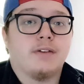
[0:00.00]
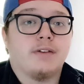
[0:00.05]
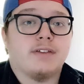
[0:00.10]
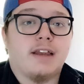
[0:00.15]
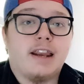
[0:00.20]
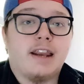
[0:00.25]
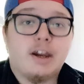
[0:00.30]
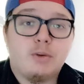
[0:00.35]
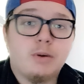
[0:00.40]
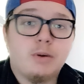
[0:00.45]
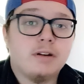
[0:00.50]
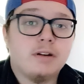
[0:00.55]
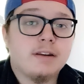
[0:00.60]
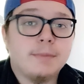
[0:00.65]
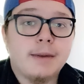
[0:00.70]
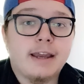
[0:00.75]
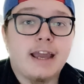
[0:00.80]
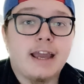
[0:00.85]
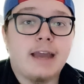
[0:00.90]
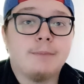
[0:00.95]
and it quickly
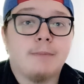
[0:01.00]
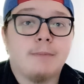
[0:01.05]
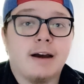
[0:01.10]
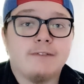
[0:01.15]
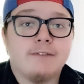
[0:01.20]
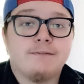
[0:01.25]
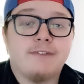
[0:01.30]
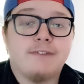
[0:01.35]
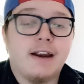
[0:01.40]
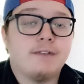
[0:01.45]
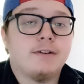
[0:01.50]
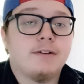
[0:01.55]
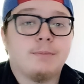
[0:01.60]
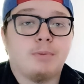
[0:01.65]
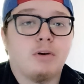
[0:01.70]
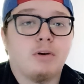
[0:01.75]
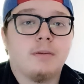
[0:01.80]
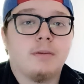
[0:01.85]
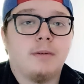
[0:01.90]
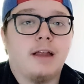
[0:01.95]
became my favorite
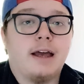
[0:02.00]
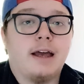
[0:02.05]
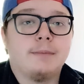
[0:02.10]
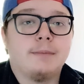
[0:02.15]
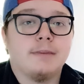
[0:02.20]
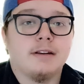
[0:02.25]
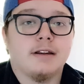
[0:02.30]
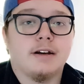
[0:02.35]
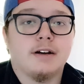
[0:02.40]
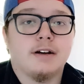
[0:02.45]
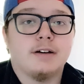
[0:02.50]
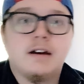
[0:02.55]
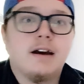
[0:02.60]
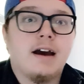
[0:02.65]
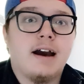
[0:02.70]
portable emulator.